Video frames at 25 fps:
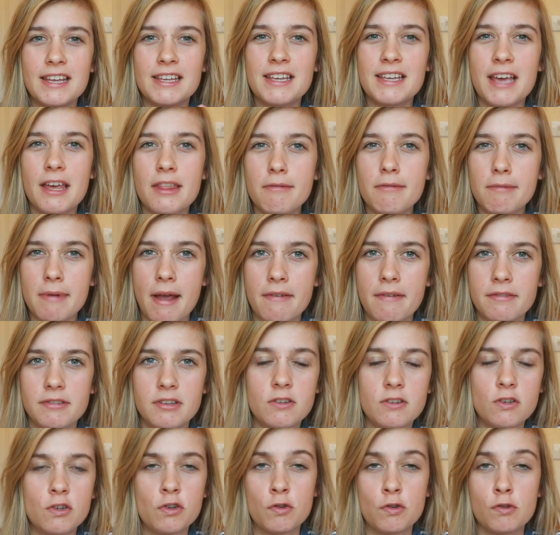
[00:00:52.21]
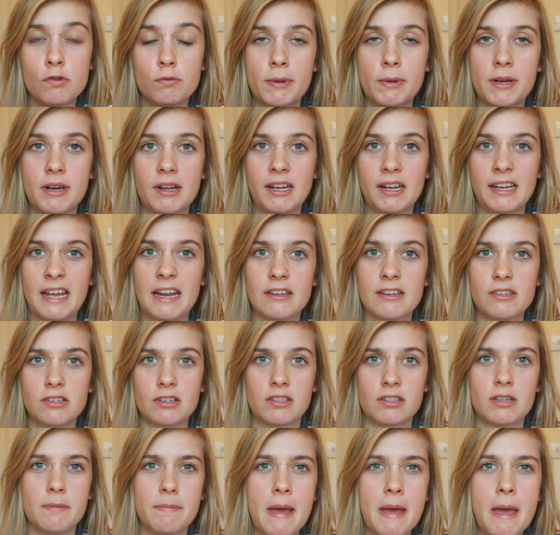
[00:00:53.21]
Yeah, the ref's decisions went against
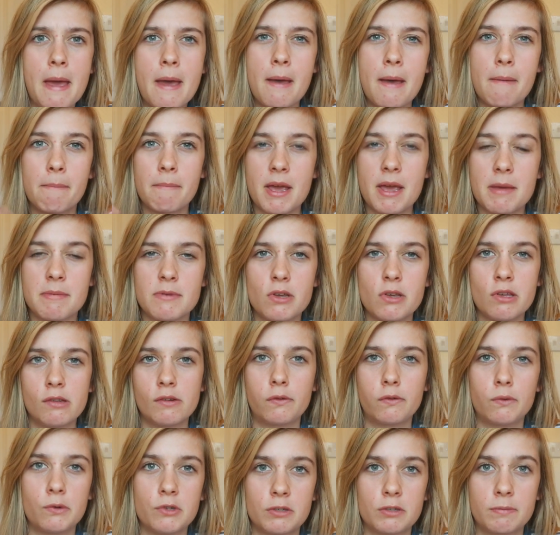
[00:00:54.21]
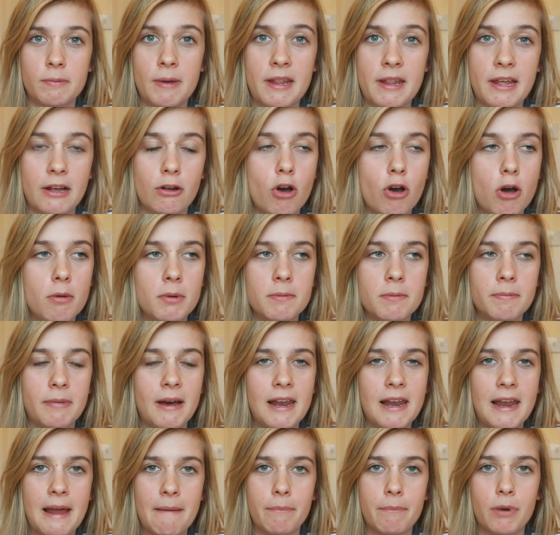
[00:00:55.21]
us a bit, maybe influenced by that comment
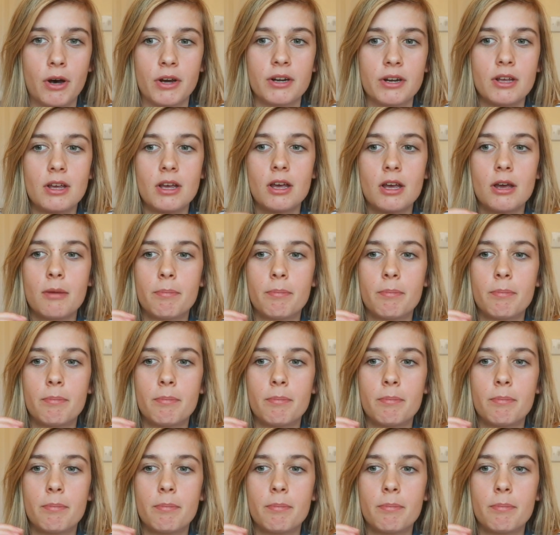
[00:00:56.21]
by Lampard.